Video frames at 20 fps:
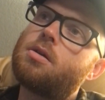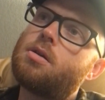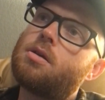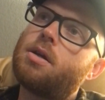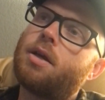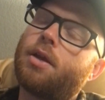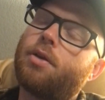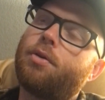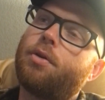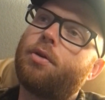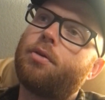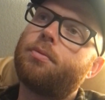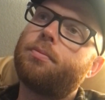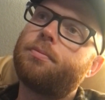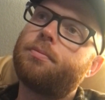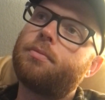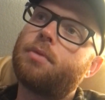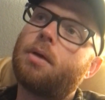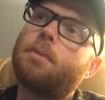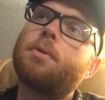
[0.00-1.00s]
I don't know.
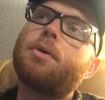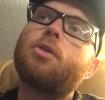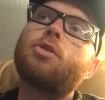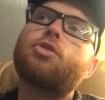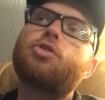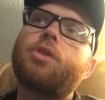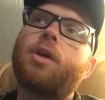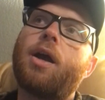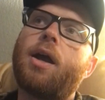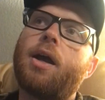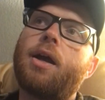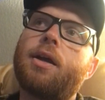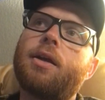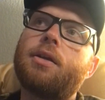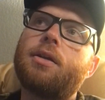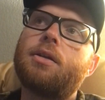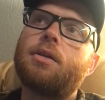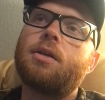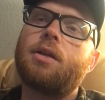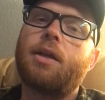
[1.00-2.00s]
I'm gonna try
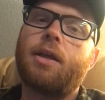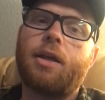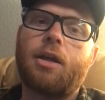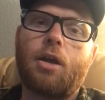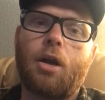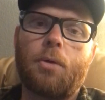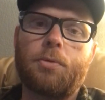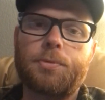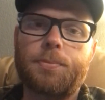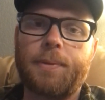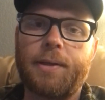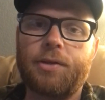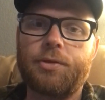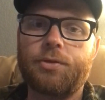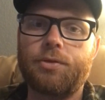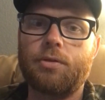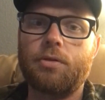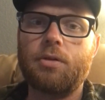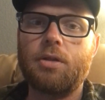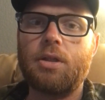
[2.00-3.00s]
a carb
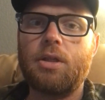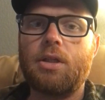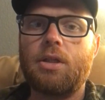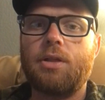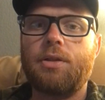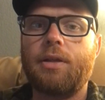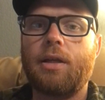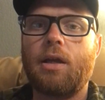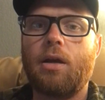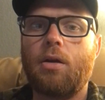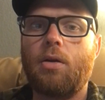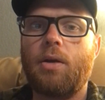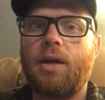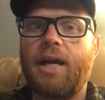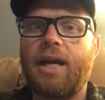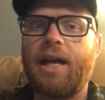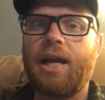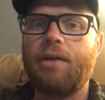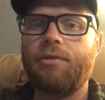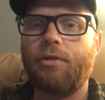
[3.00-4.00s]
spacer. Now I
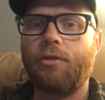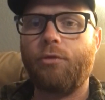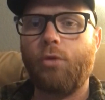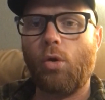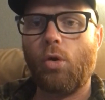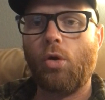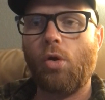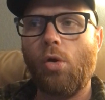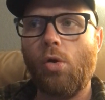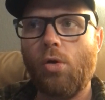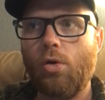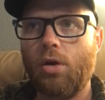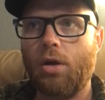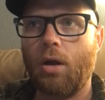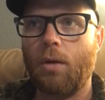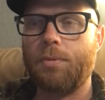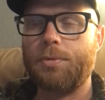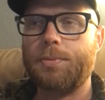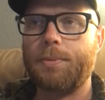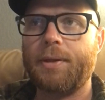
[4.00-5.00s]
have a 4-hole
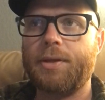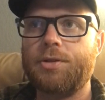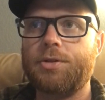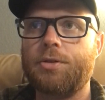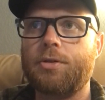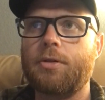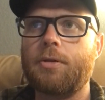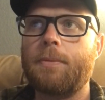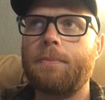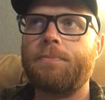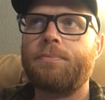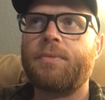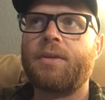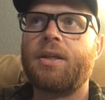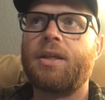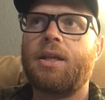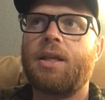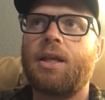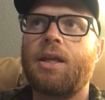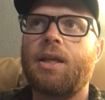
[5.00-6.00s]
carb spacer,
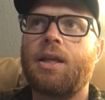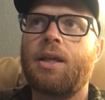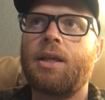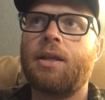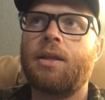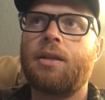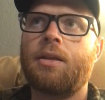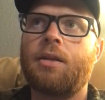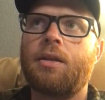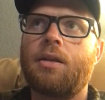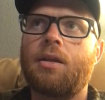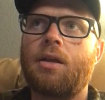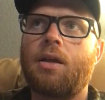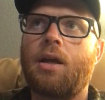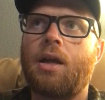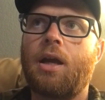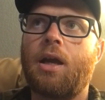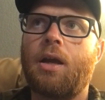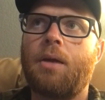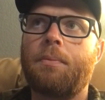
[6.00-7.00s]
and
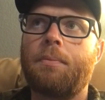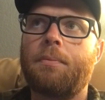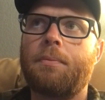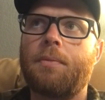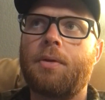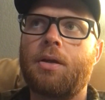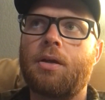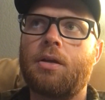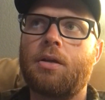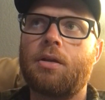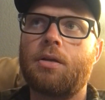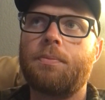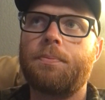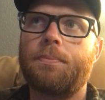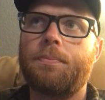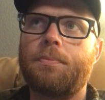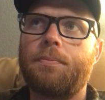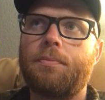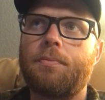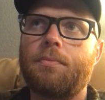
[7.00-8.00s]
I'm
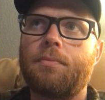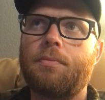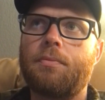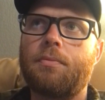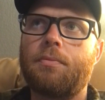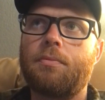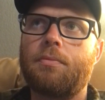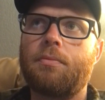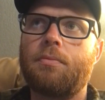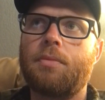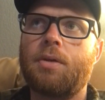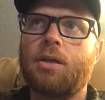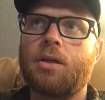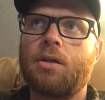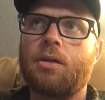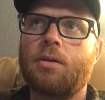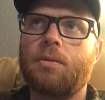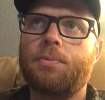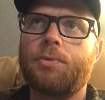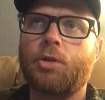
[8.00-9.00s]

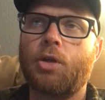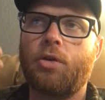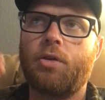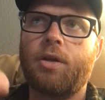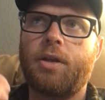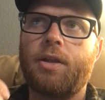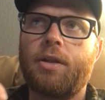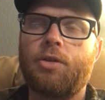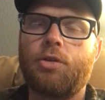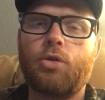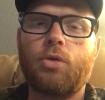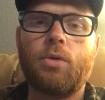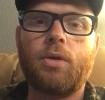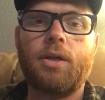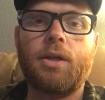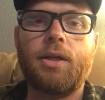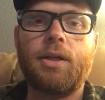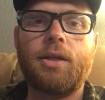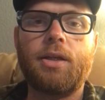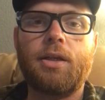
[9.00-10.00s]
turning it into
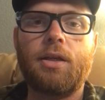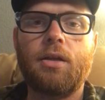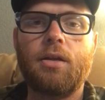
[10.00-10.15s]
a